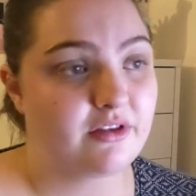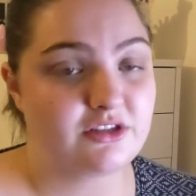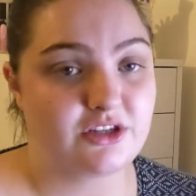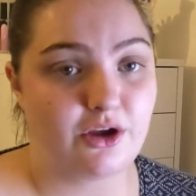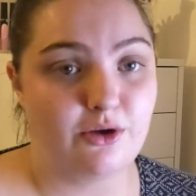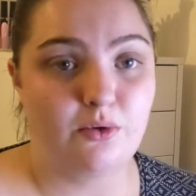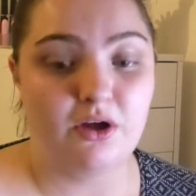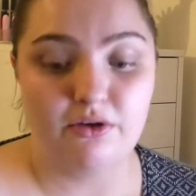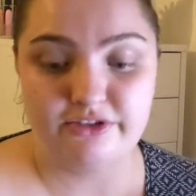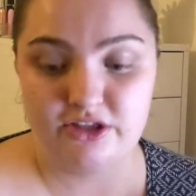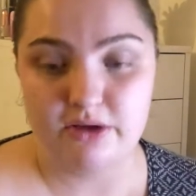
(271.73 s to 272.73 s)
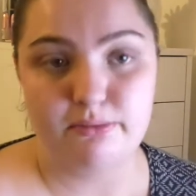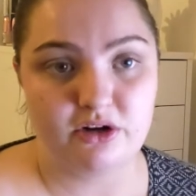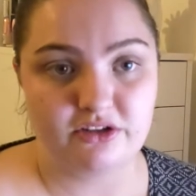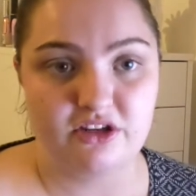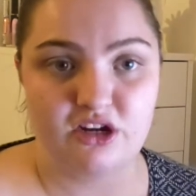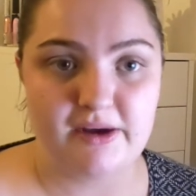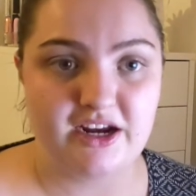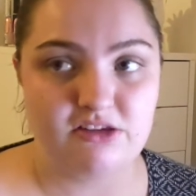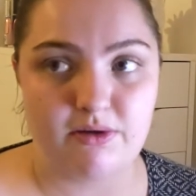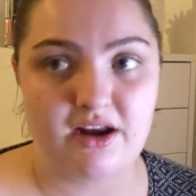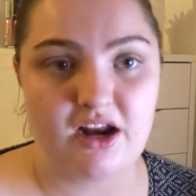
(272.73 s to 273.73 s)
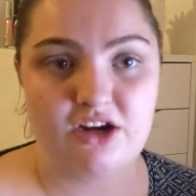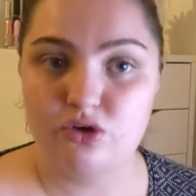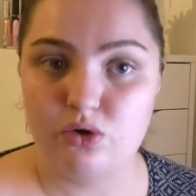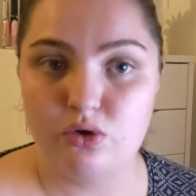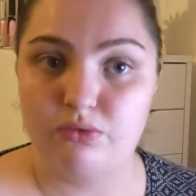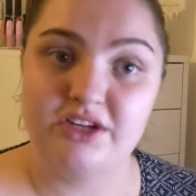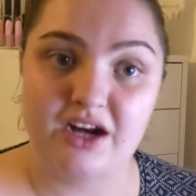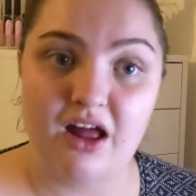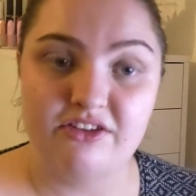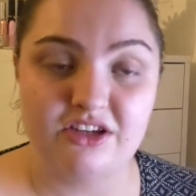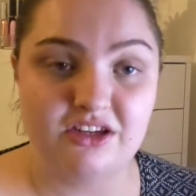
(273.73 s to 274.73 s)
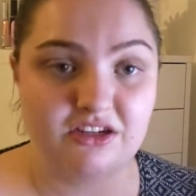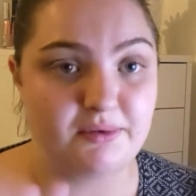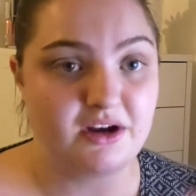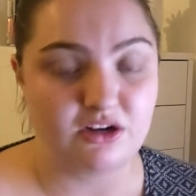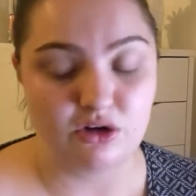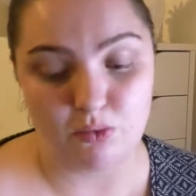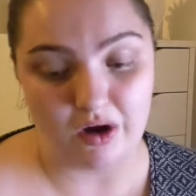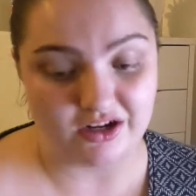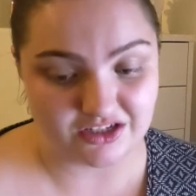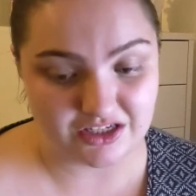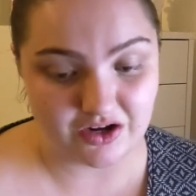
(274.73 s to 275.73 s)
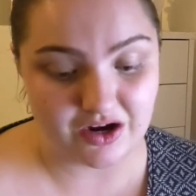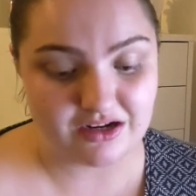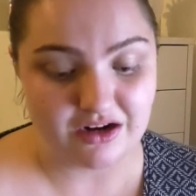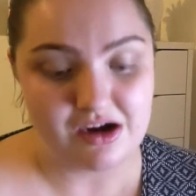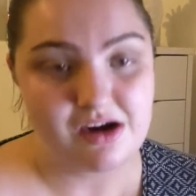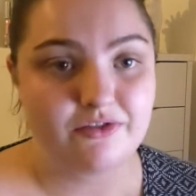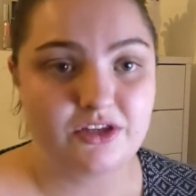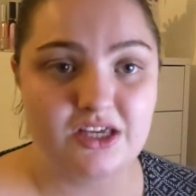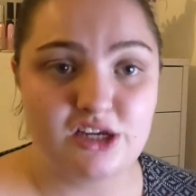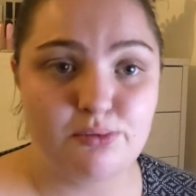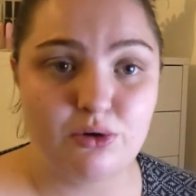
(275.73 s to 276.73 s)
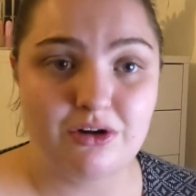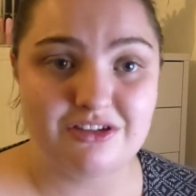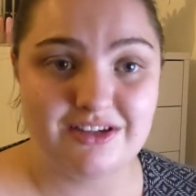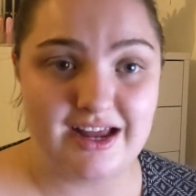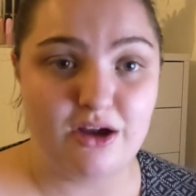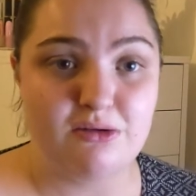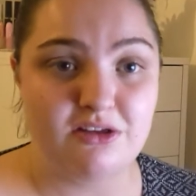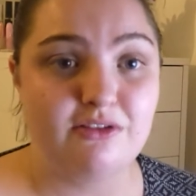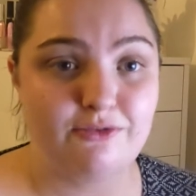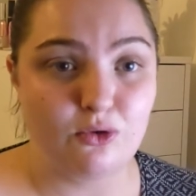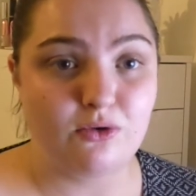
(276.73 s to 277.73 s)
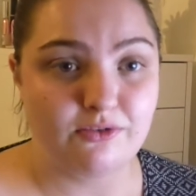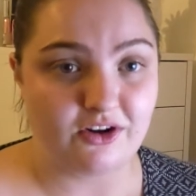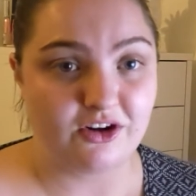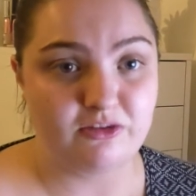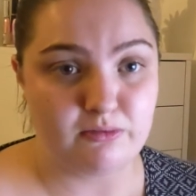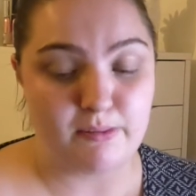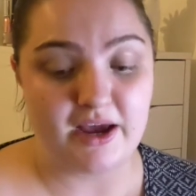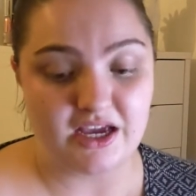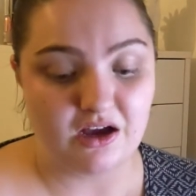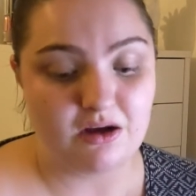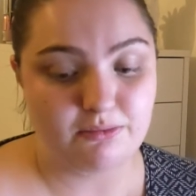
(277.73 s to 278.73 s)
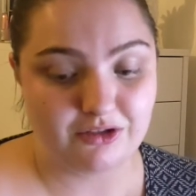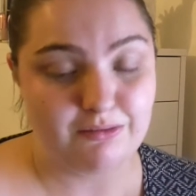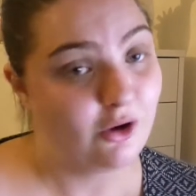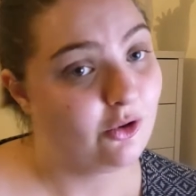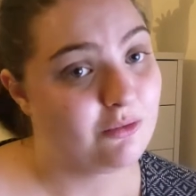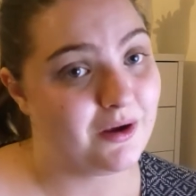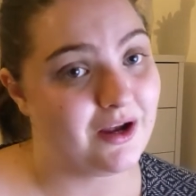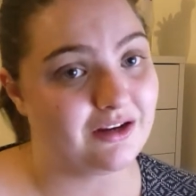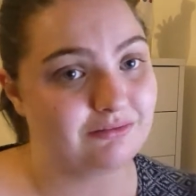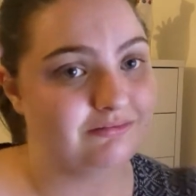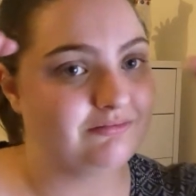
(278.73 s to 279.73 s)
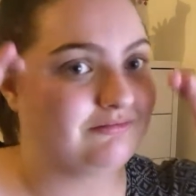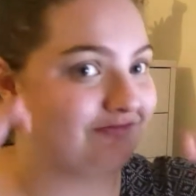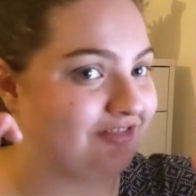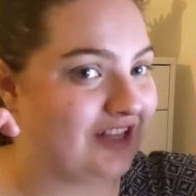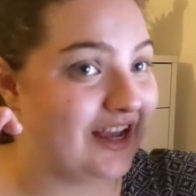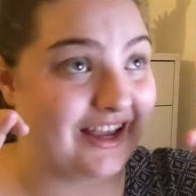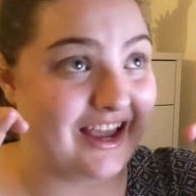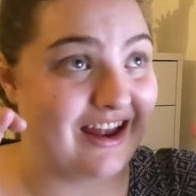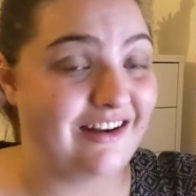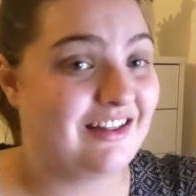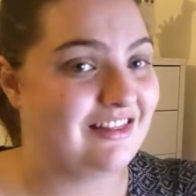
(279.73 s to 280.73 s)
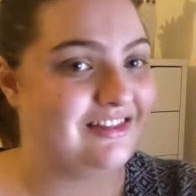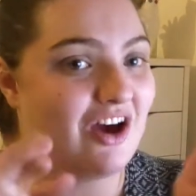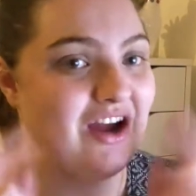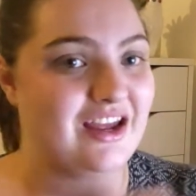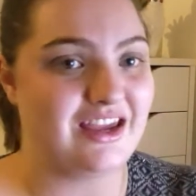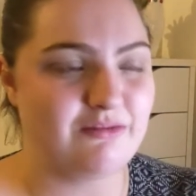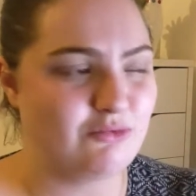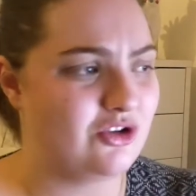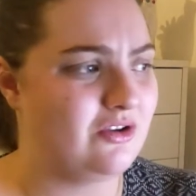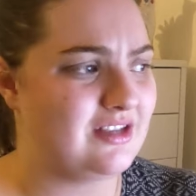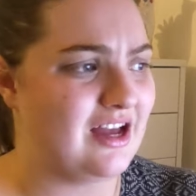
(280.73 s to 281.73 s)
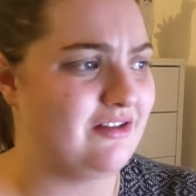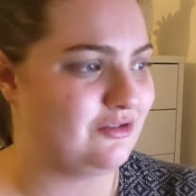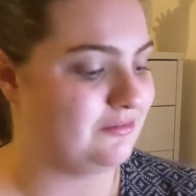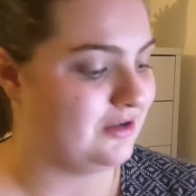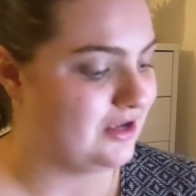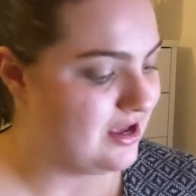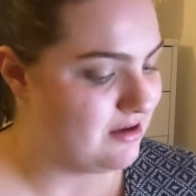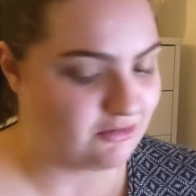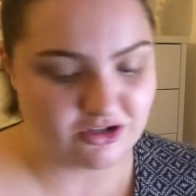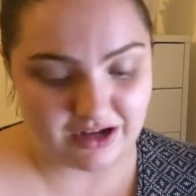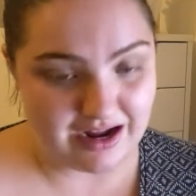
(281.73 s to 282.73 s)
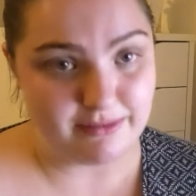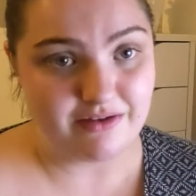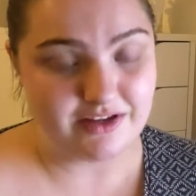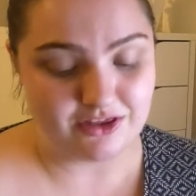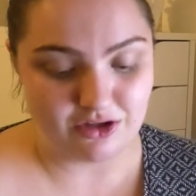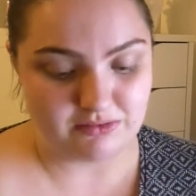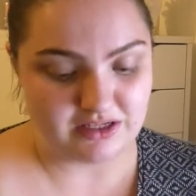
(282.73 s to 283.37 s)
So obviously them products are going to go back into my collection or declutter, depending on what I decide. So these products are now going to be in the forefront of my makeup. So I'm hoping, again, that I can get more use out of them, because I am loving them.